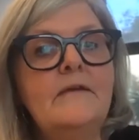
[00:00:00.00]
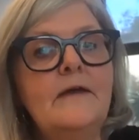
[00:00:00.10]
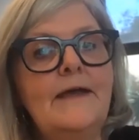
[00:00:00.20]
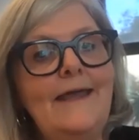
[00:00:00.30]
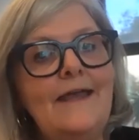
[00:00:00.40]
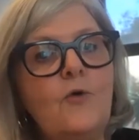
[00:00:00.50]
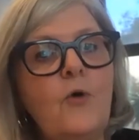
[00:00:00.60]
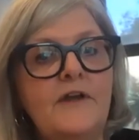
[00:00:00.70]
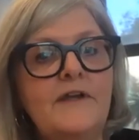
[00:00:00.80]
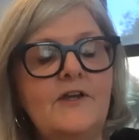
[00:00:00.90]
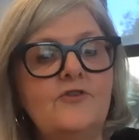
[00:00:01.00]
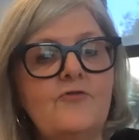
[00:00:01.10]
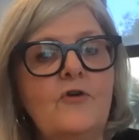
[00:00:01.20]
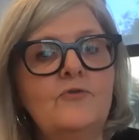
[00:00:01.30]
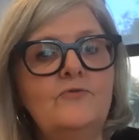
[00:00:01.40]
air quality
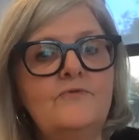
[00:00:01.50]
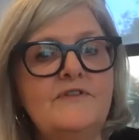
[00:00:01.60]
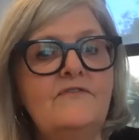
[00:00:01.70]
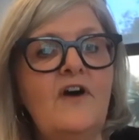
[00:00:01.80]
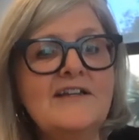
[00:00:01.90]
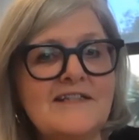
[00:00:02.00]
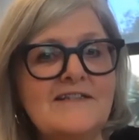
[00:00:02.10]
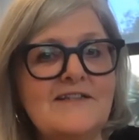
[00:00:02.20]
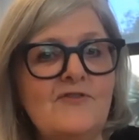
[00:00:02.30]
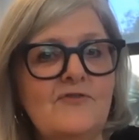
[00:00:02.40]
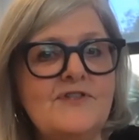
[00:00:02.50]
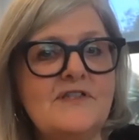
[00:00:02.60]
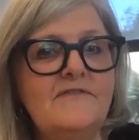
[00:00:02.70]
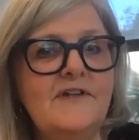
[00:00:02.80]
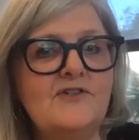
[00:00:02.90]
control devices across
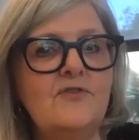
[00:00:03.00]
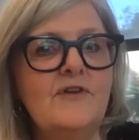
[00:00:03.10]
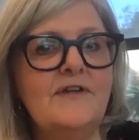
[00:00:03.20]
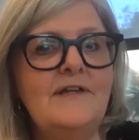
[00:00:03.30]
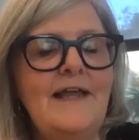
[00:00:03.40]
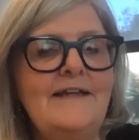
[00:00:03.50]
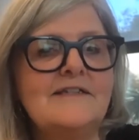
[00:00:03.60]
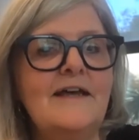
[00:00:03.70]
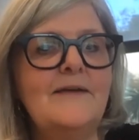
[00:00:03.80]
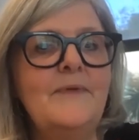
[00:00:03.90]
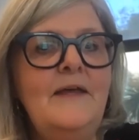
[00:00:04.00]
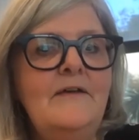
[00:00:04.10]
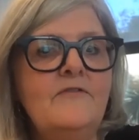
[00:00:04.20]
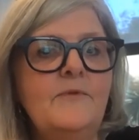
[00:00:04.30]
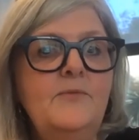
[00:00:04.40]
the Victorian landscape,
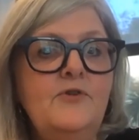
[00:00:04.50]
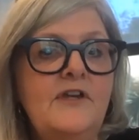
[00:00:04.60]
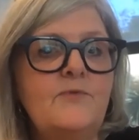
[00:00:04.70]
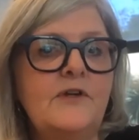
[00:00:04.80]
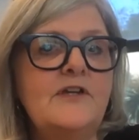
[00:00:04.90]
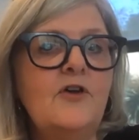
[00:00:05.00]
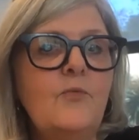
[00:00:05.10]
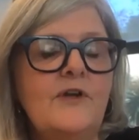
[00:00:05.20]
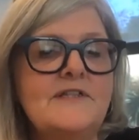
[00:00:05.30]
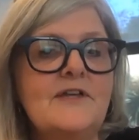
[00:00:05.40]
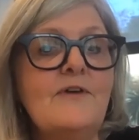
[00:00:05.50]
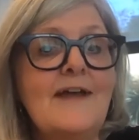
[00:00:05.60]
from communities wanting to know what is their air